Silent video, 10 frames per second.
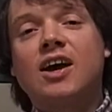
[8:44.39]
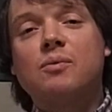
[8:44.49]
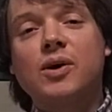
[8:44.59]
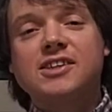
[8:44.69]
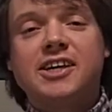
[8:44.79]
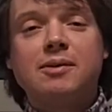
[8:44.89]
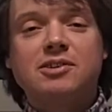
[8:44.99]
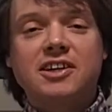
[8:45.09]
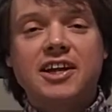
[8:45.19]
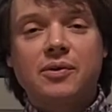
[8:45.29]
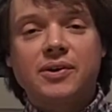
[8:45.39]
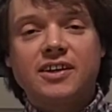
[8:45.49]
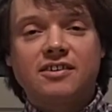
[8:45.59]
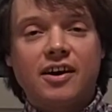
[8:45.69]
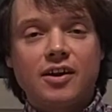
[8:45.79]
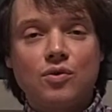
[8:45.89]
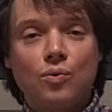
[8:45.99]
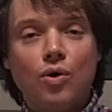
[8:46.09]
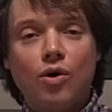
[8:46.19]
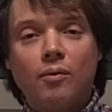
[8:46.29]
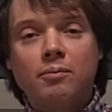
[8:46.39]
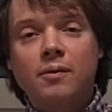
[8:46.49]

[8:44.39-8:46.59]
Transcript: which keeps the liquid inside it warm.